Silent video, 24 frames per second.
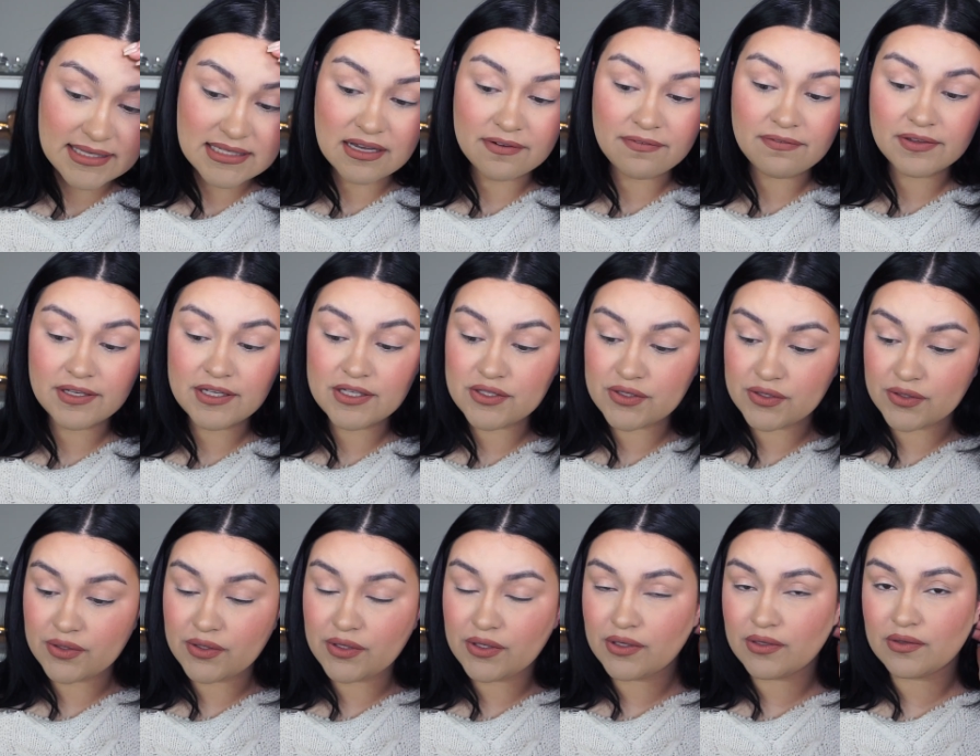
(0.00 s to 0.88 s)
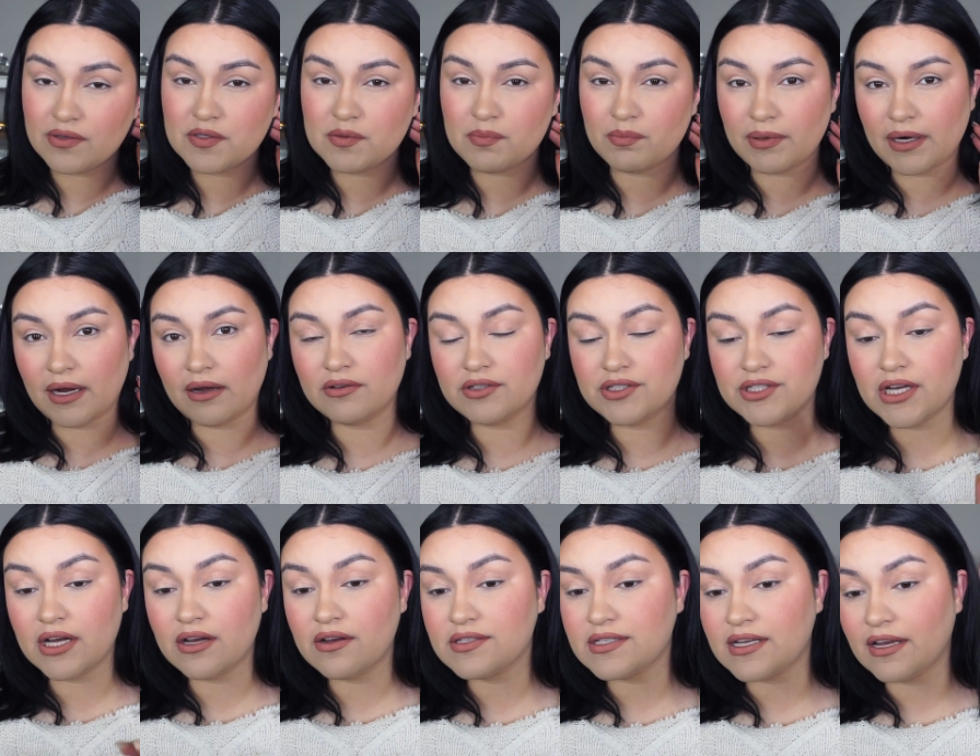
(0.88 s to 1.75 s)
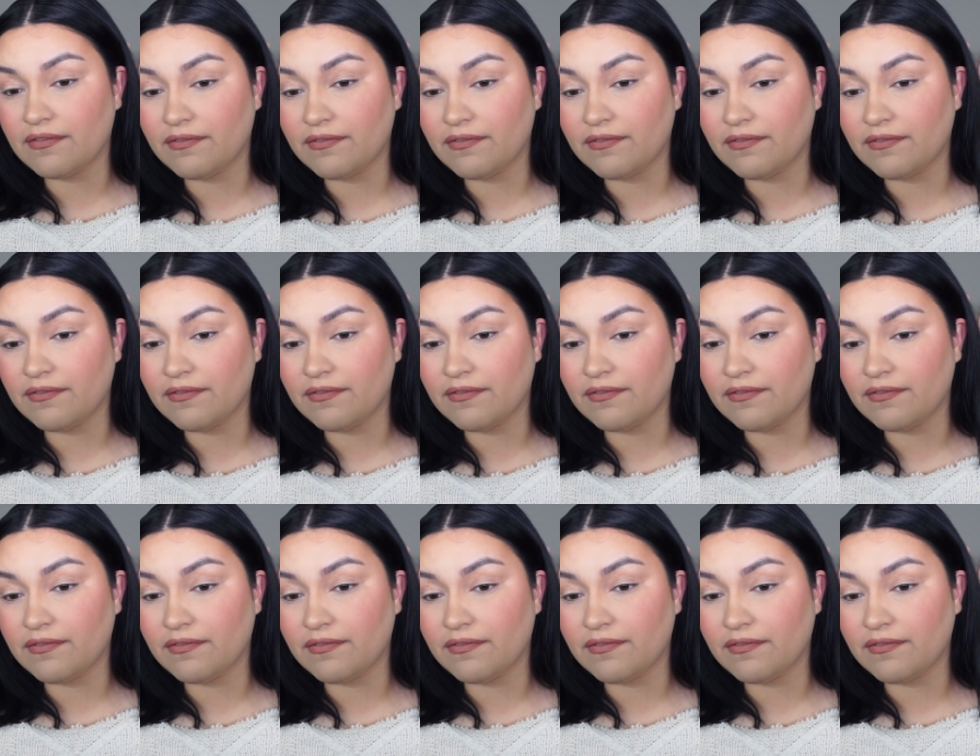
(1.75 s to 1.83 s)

I definitely do use brow gels.